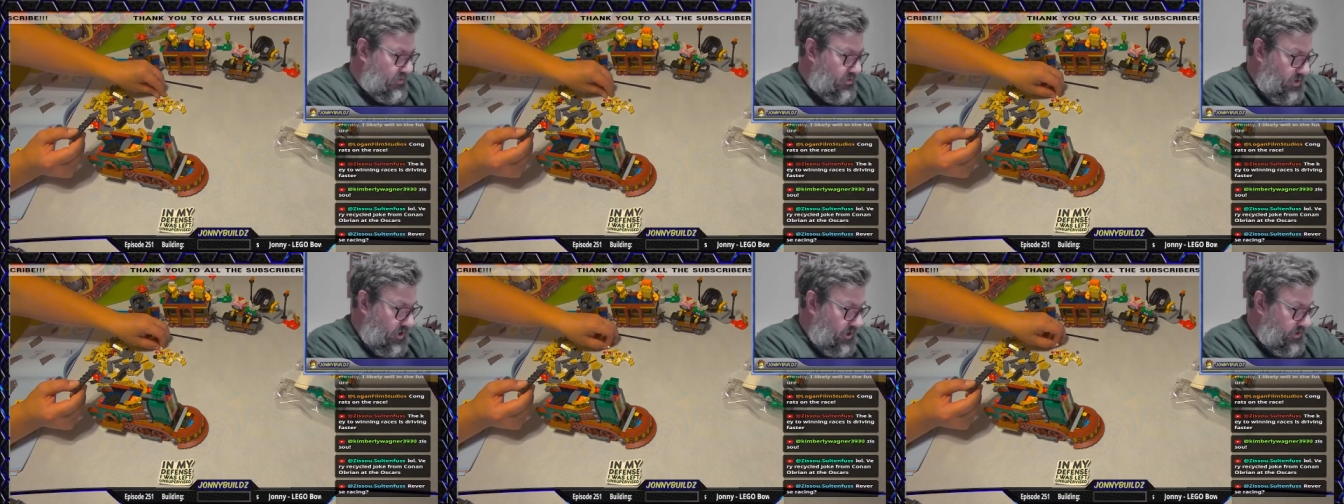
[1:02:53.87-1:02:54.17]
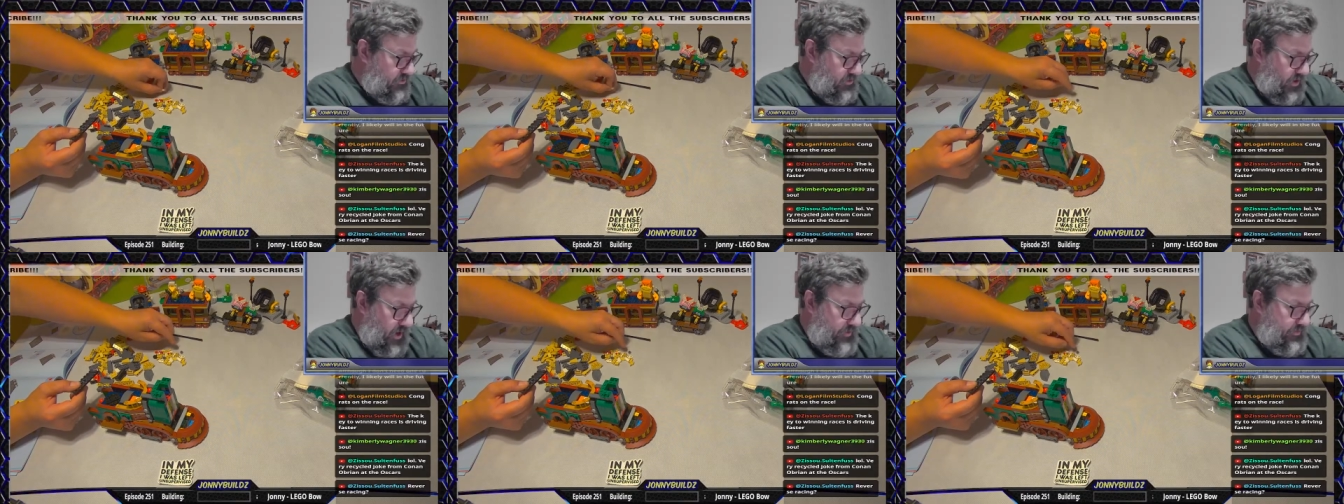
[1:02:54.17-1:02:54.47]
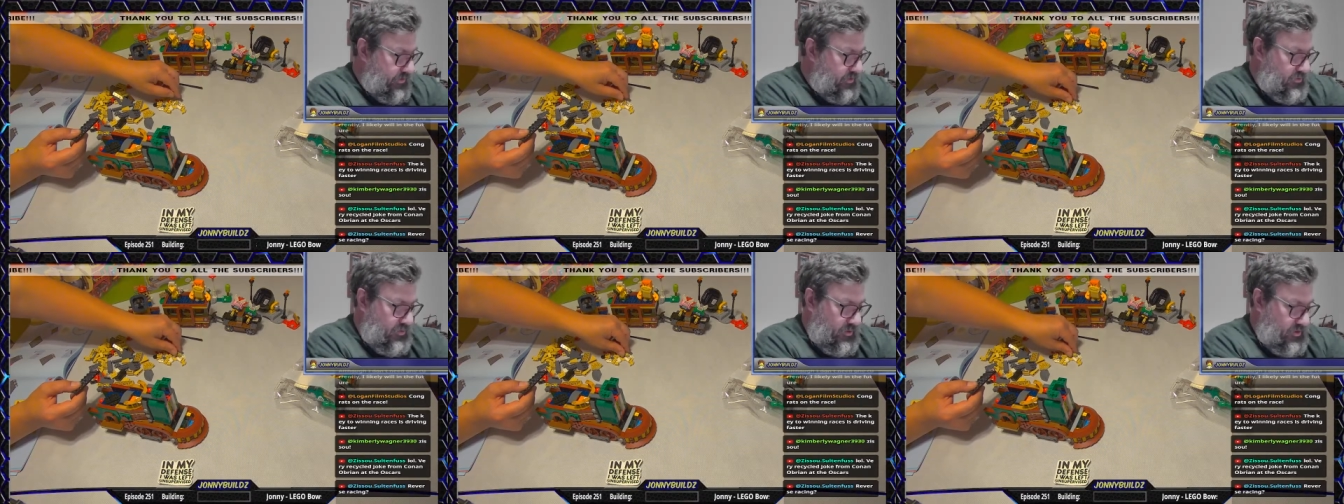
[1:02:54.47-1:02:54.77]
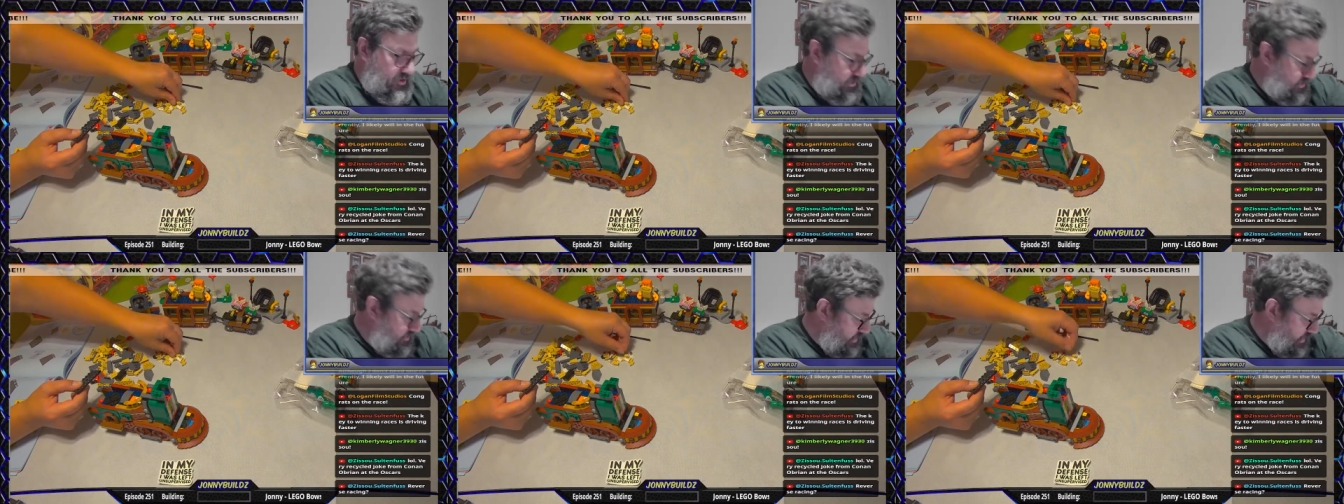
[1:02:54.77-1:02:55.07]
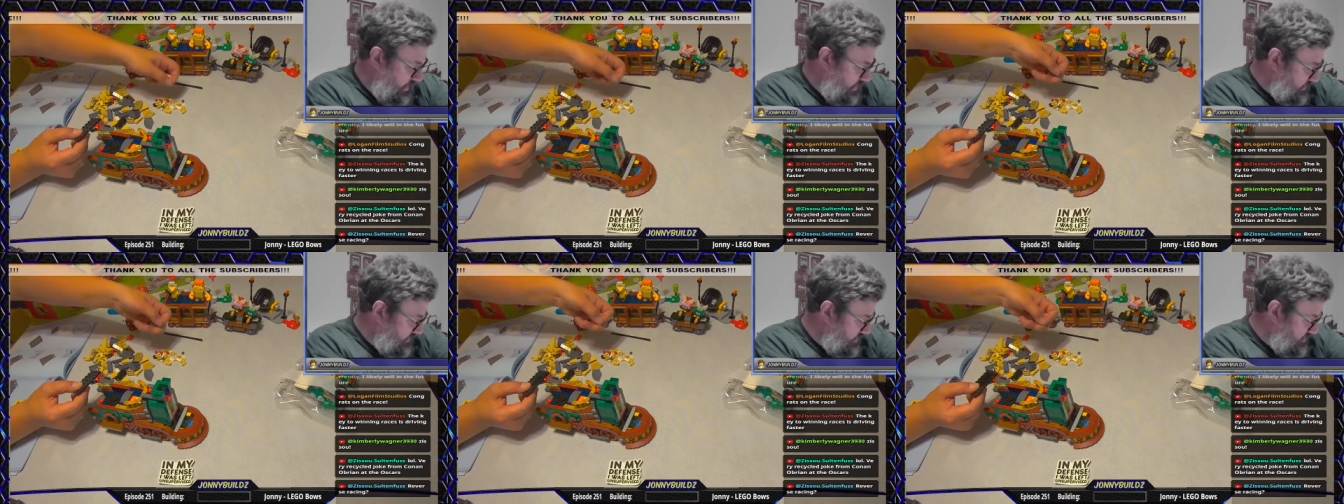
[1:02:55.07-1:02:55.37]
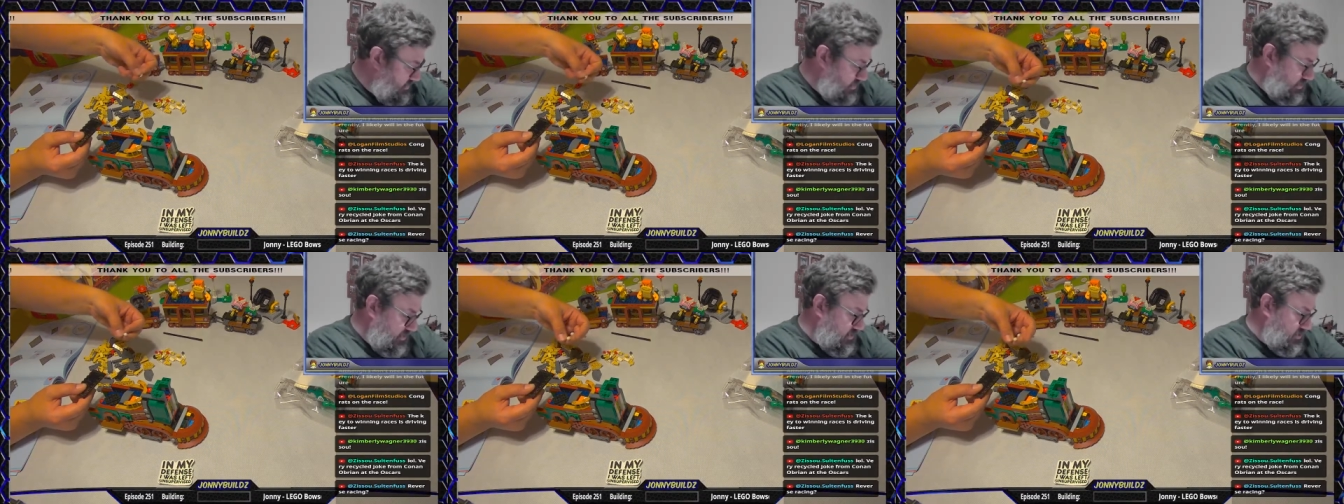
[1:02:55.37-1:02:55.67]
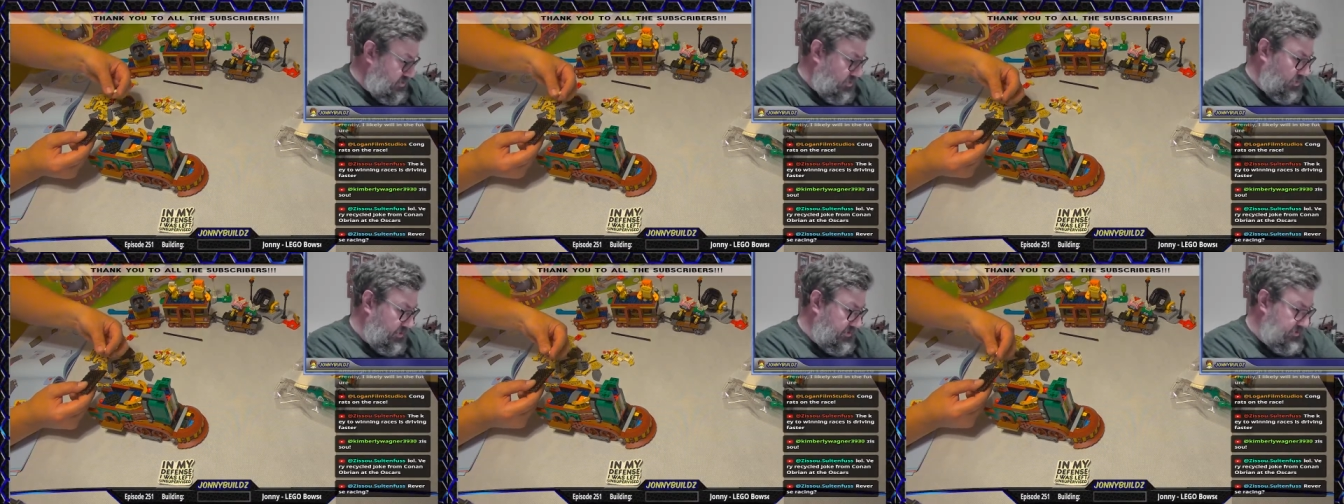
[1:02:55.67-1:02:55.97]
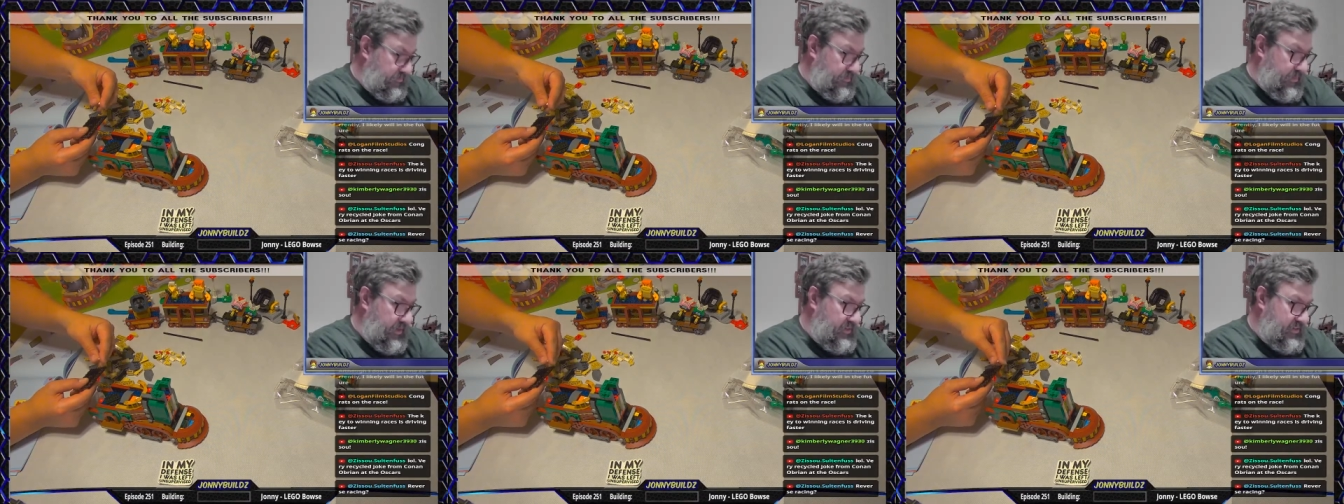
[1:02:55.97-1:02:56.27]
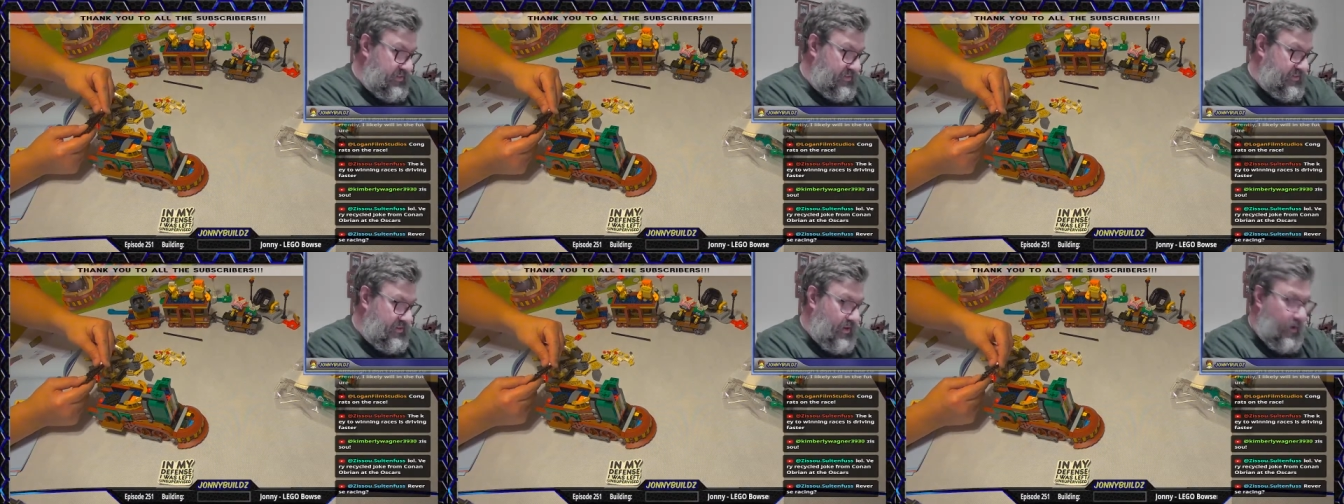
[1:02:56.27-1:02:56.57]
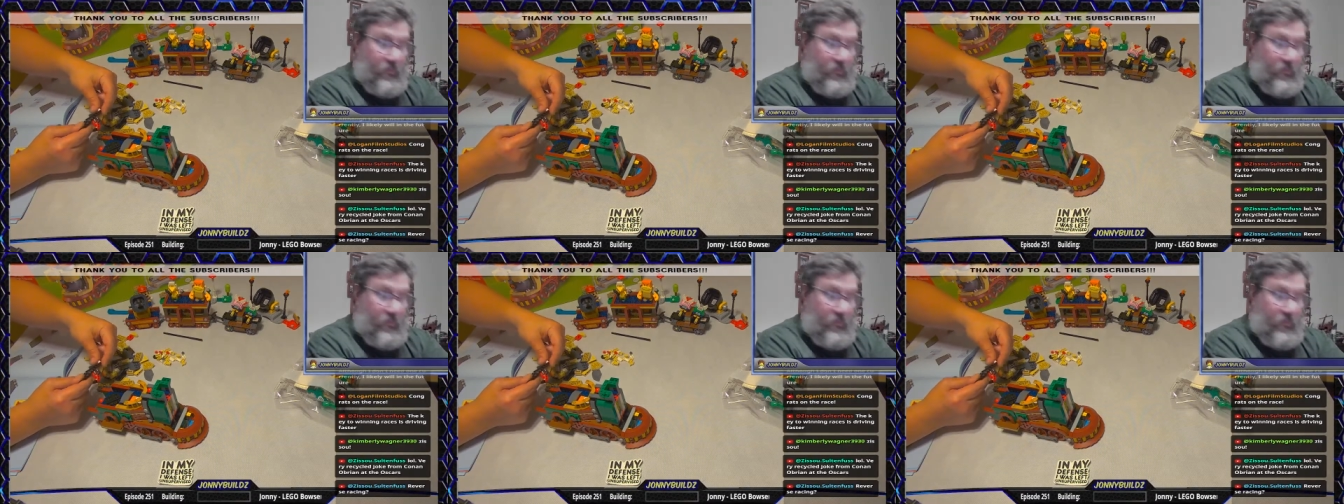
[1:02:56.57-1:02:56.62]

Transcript: Our drivers were just like, this course beats us up,